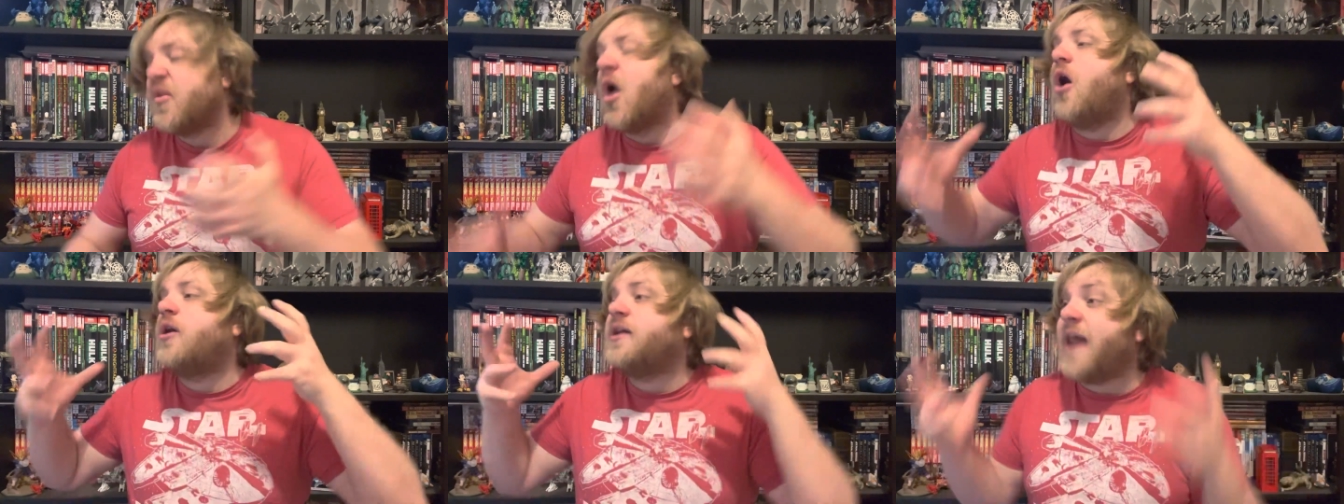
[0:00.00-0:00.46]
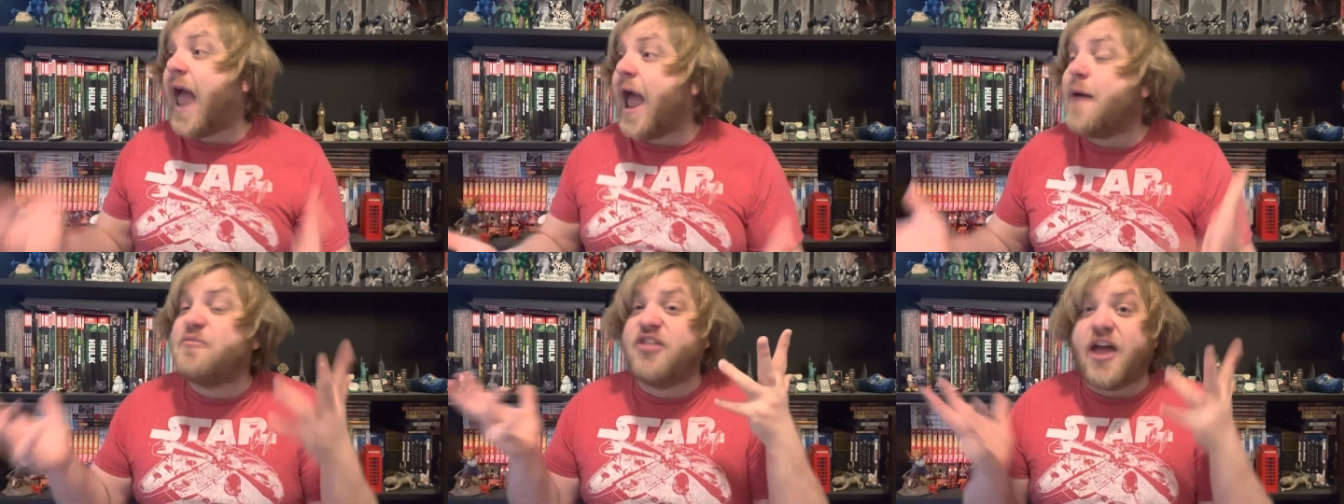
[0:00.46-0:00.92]
on an
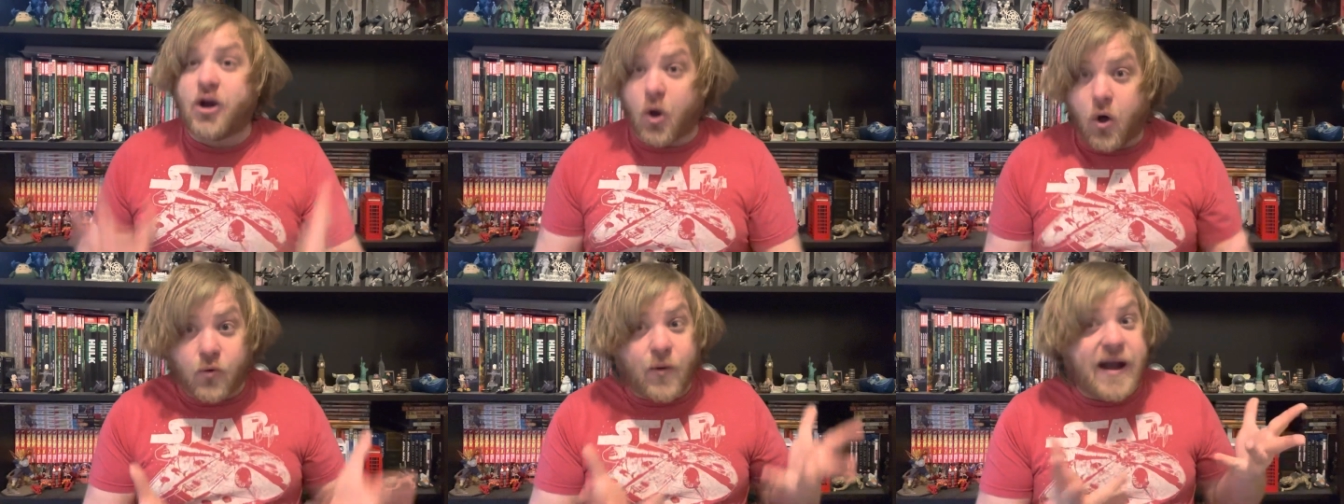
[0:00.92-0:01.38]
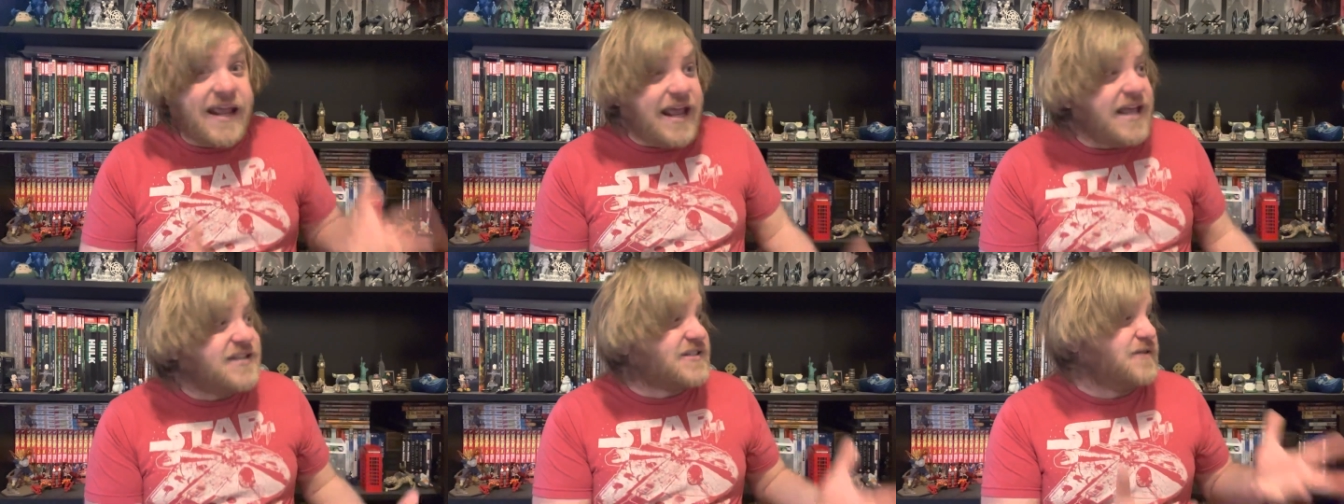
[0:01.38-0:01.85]
app that
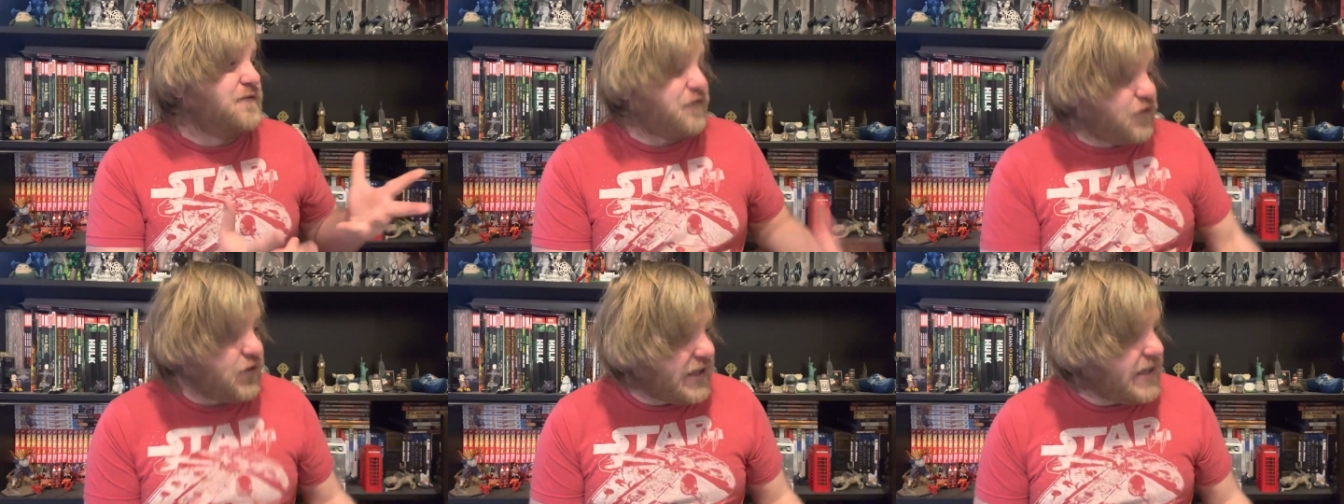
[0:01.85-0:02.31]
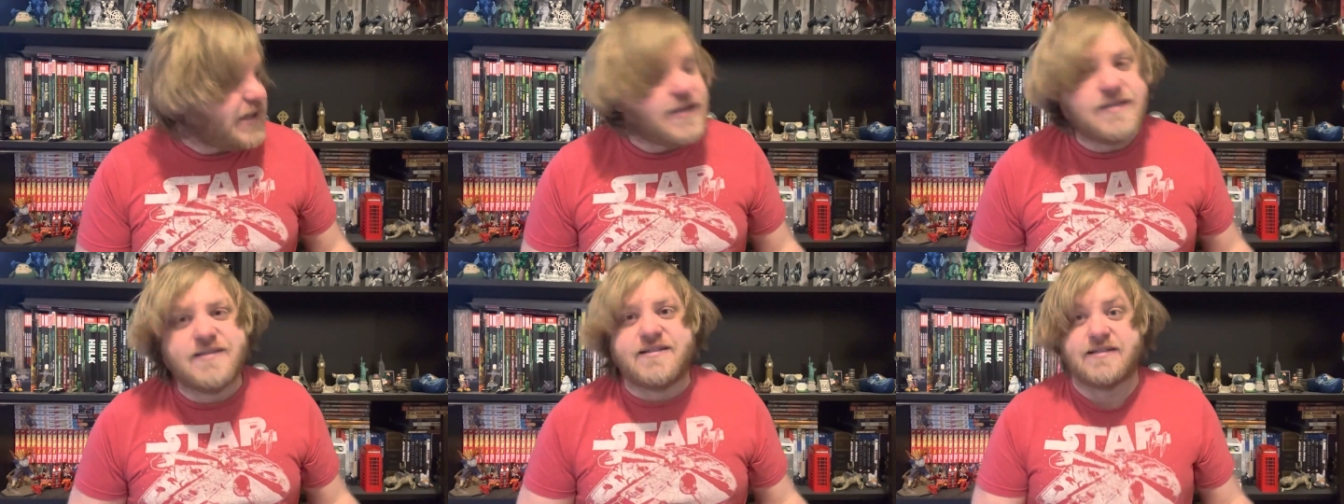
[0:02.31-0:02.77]
already isn't for
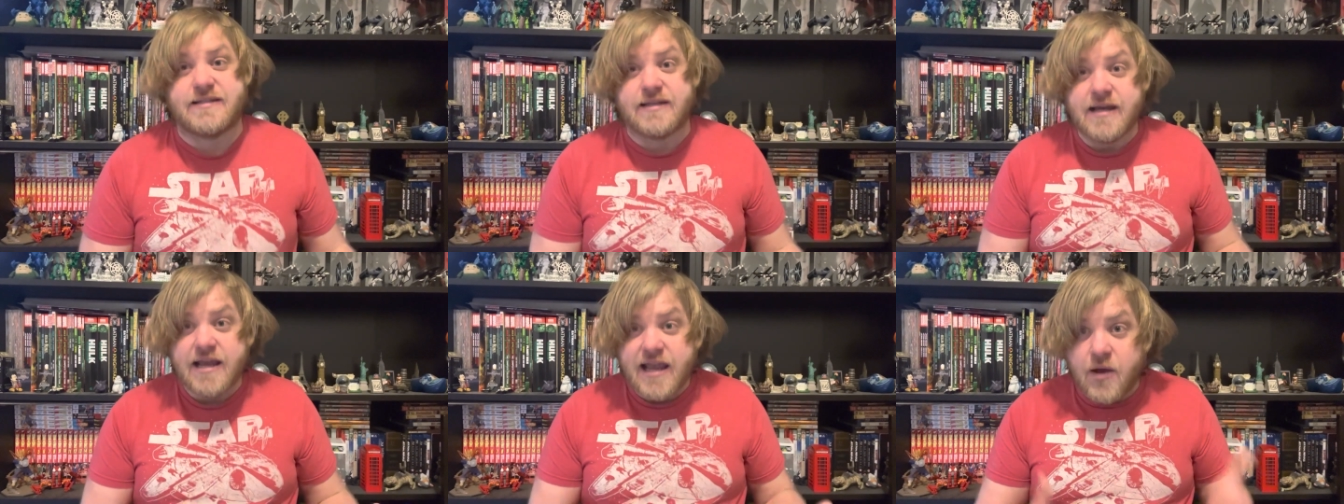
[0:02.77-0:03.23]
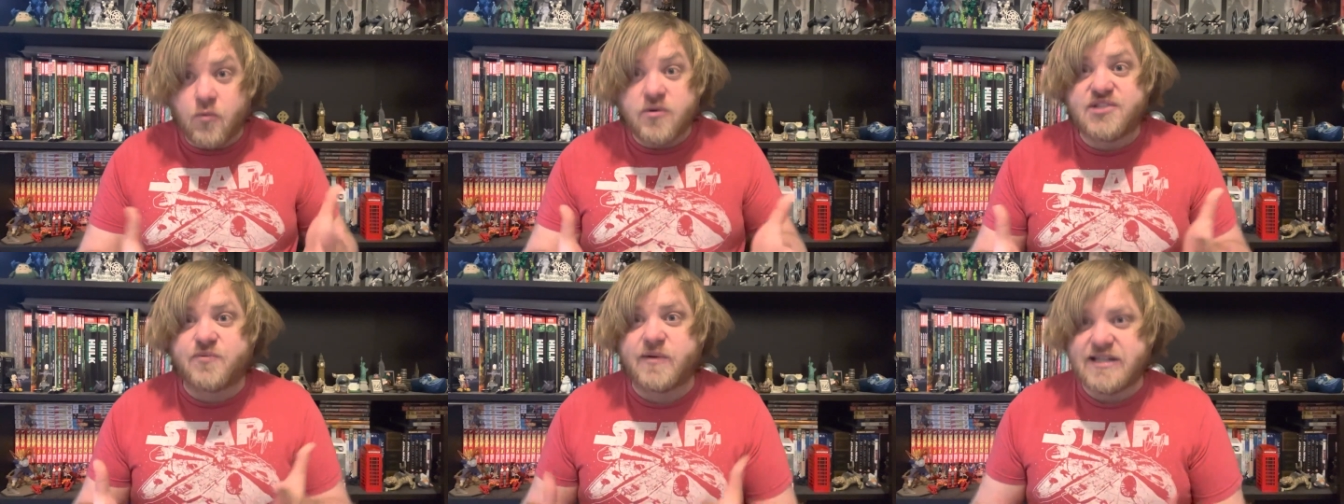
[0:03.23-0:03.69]
kids! It
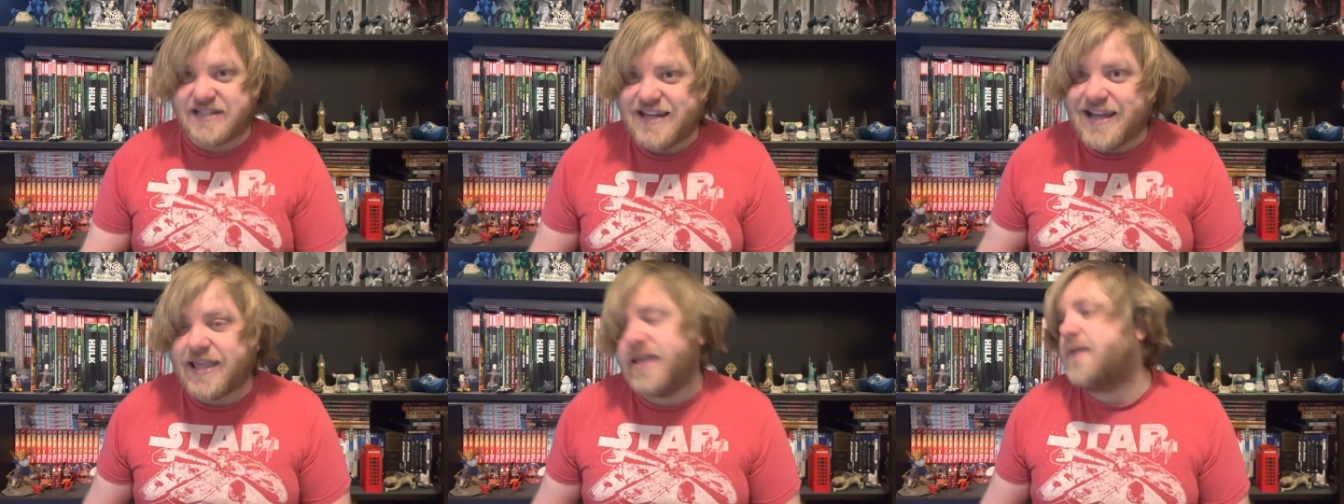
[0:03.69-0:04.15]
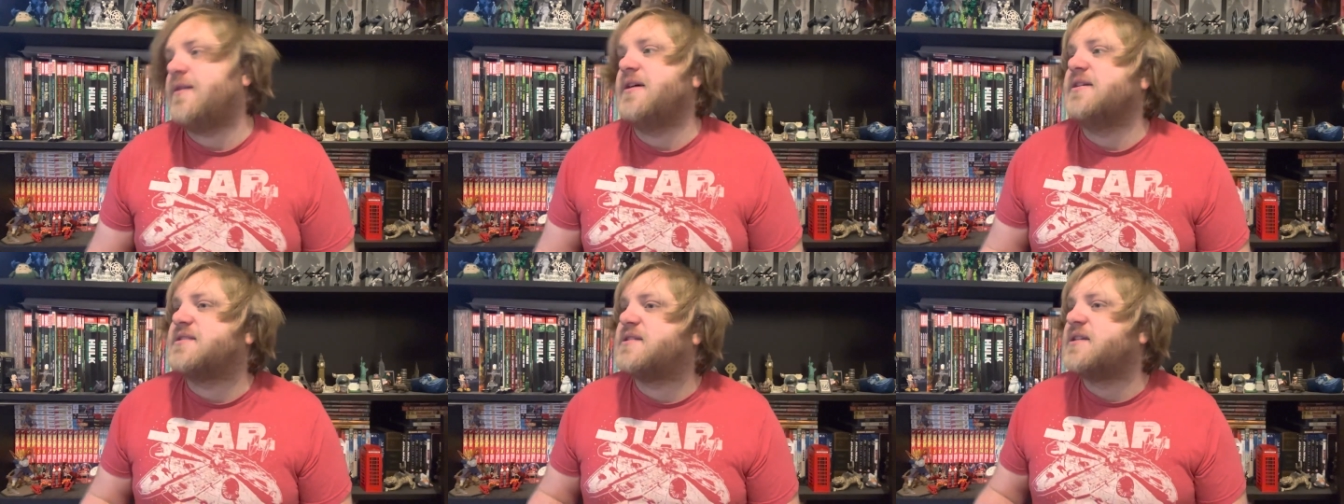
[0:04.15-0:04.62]
was
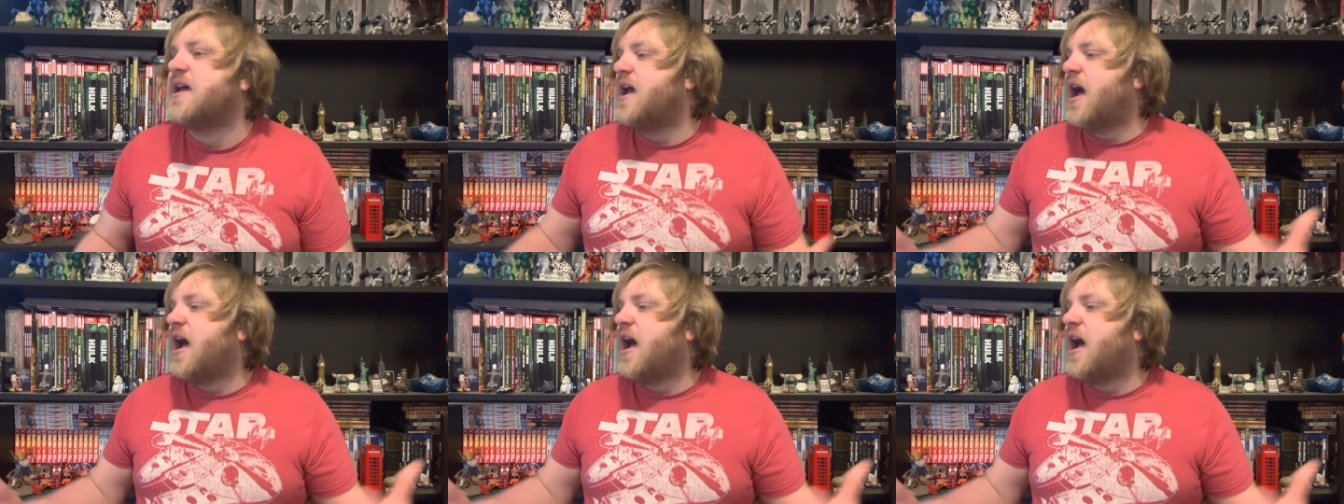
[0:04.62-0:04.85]
ridiculous!